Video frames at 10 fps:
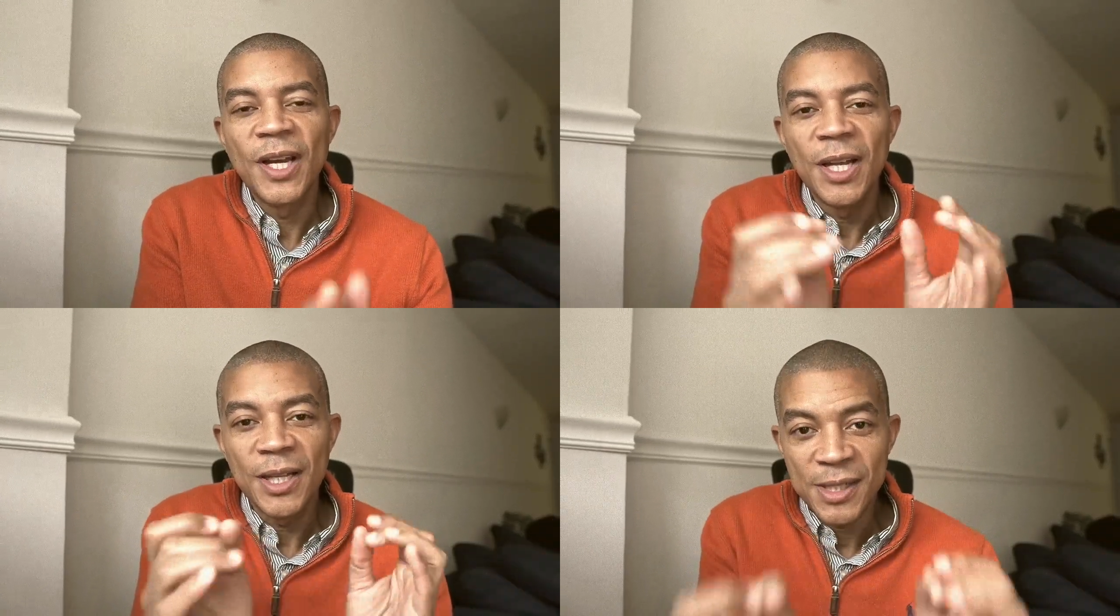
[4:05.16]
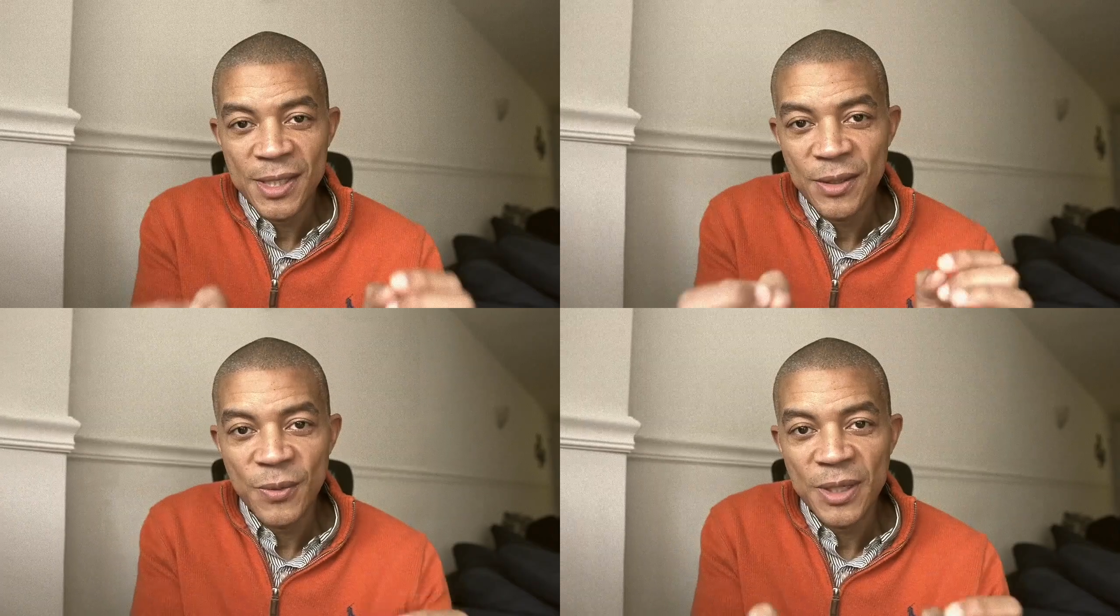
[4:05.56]

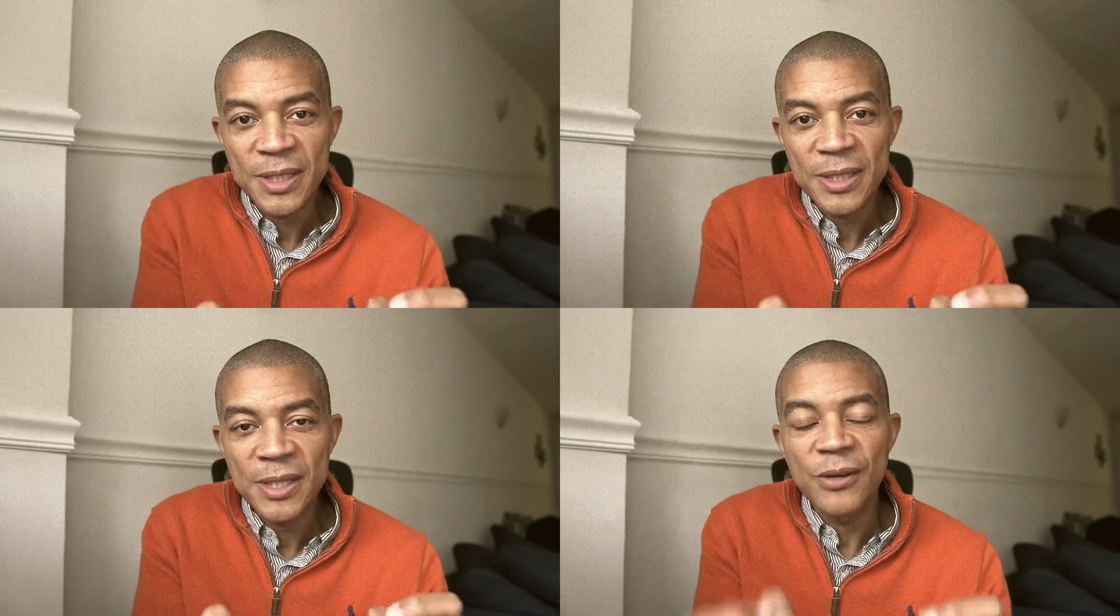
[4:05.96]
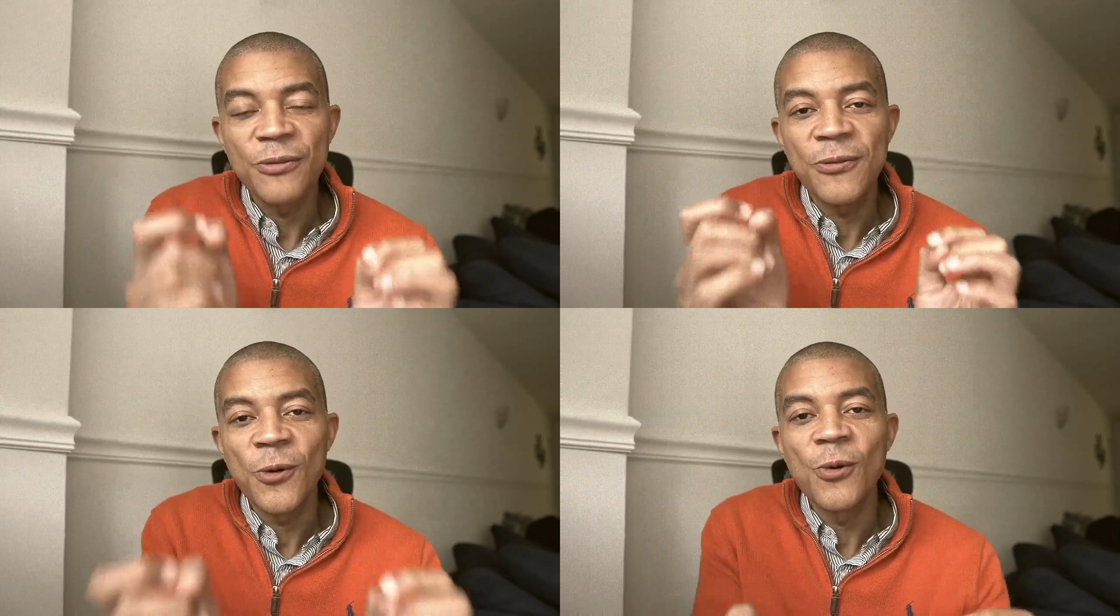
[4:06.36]
Listen to what I said.
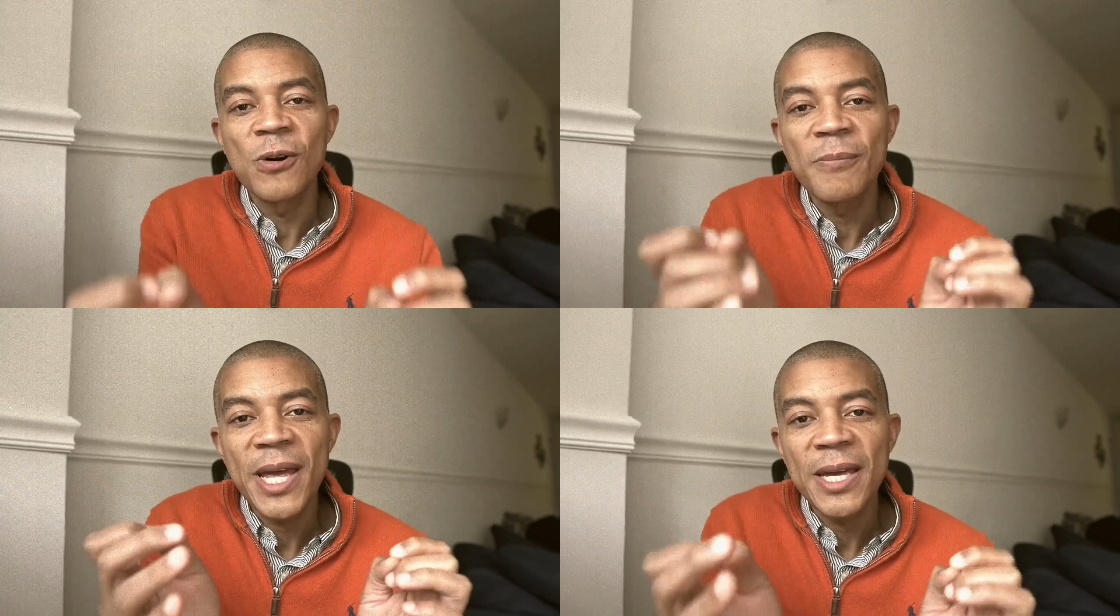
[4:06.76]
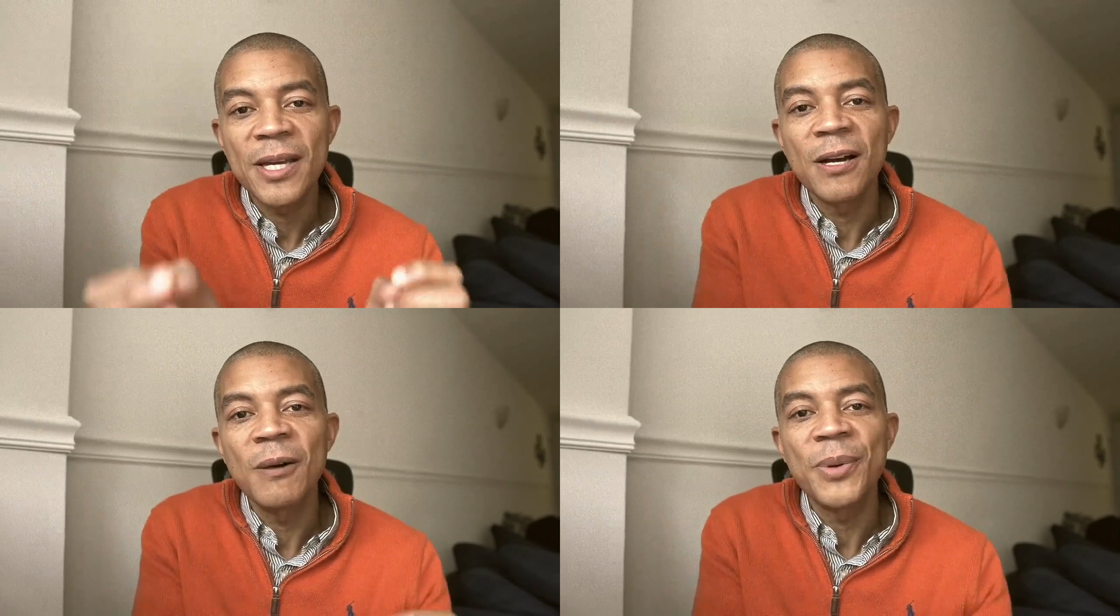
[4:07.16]
Form a
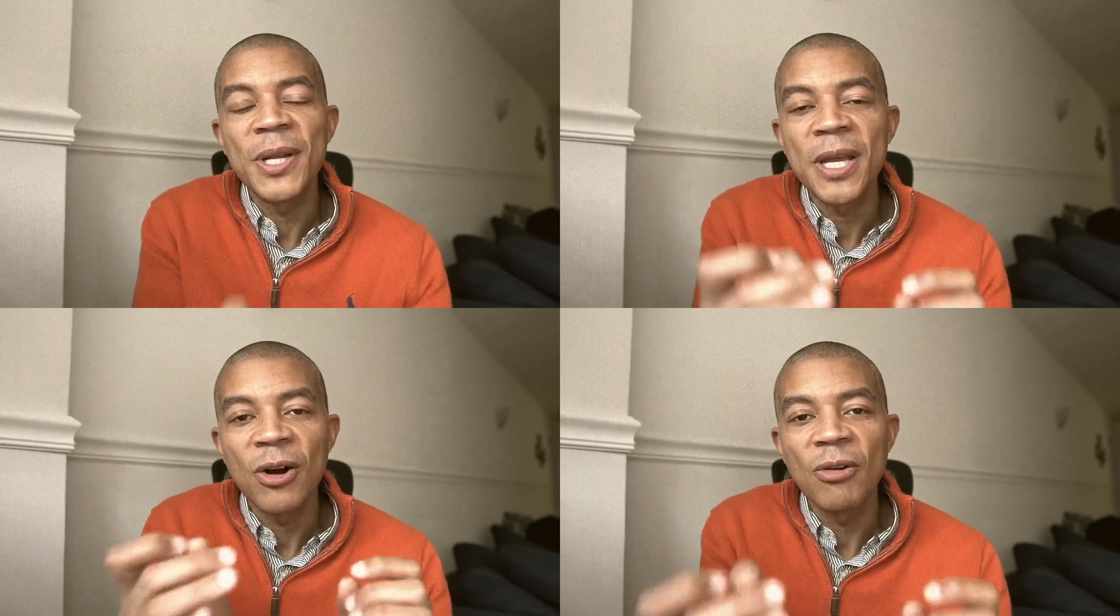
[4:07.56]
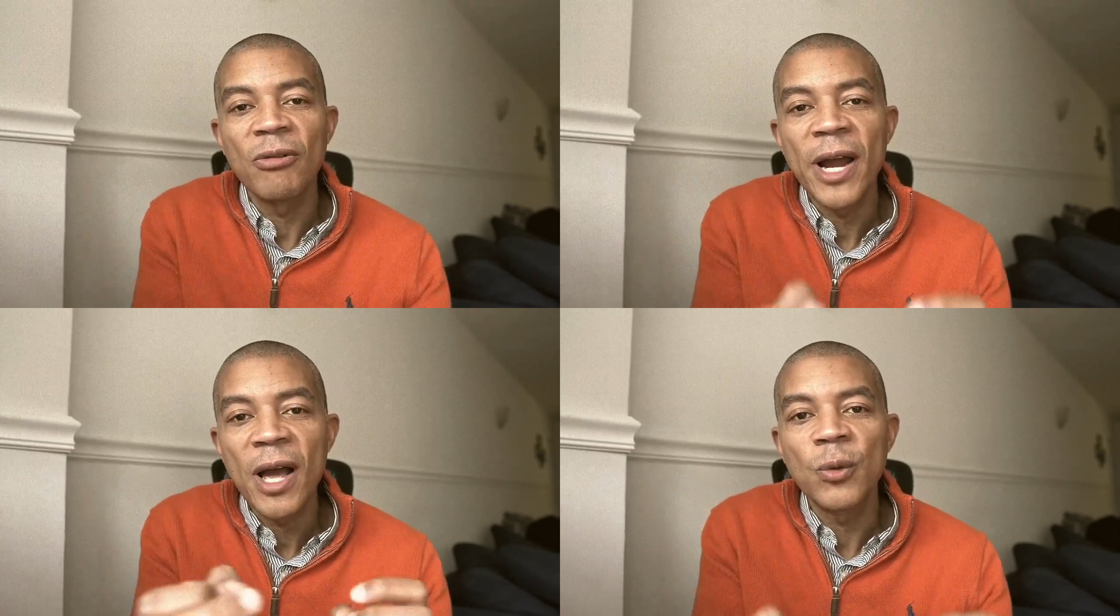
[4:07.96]
company
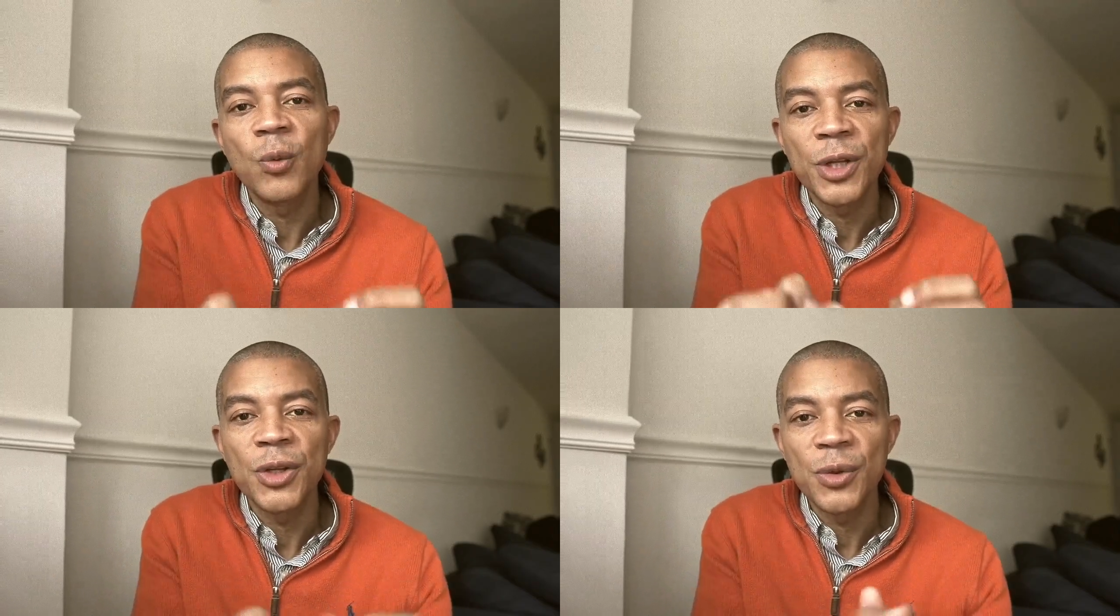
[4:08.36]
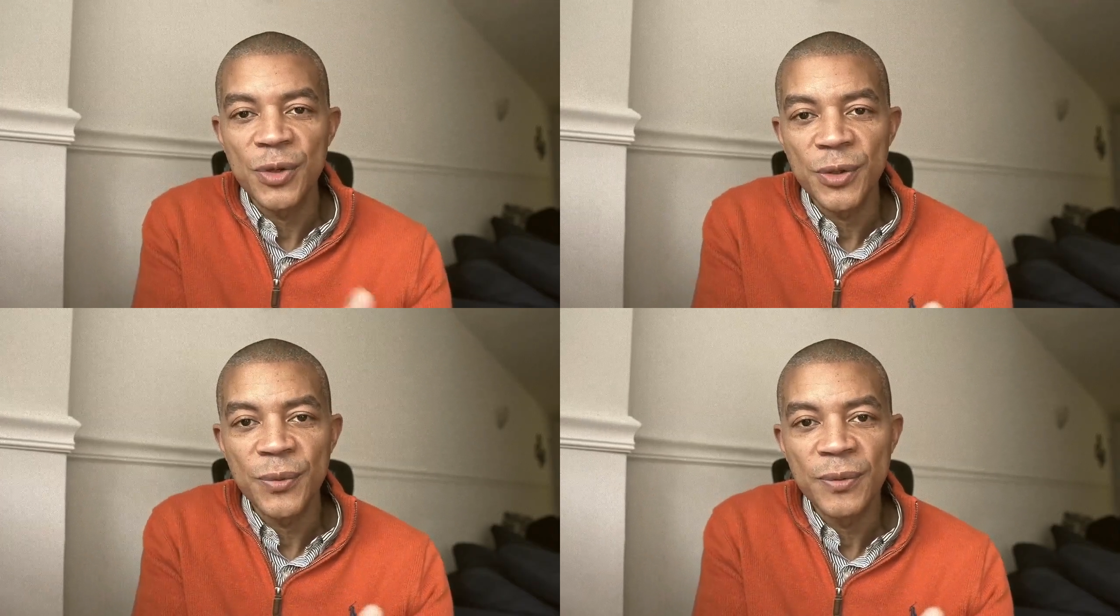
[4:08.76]
around what you
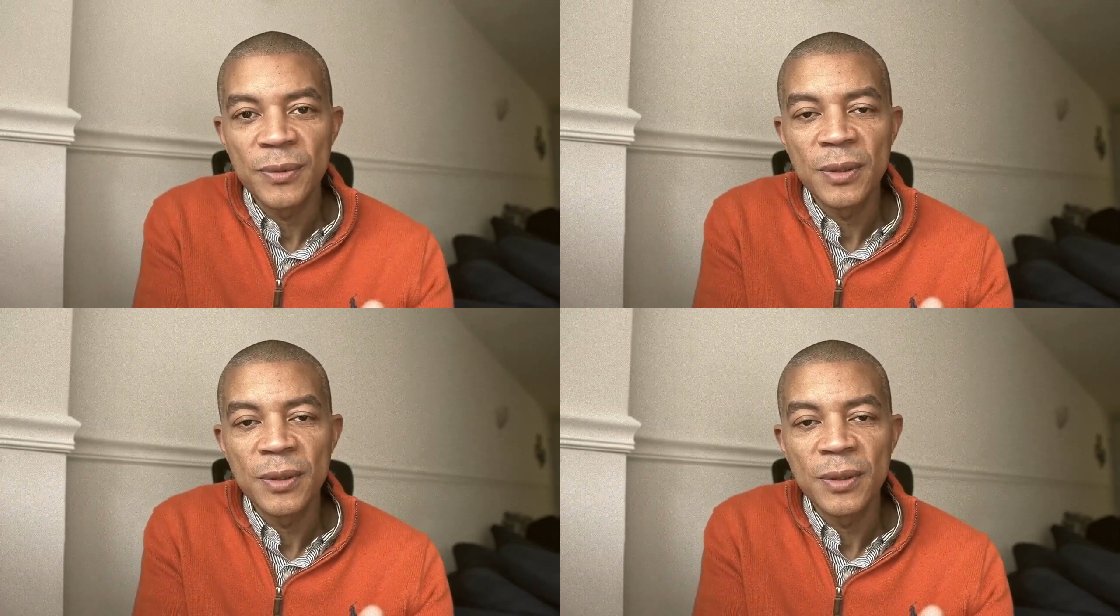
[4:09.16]
do.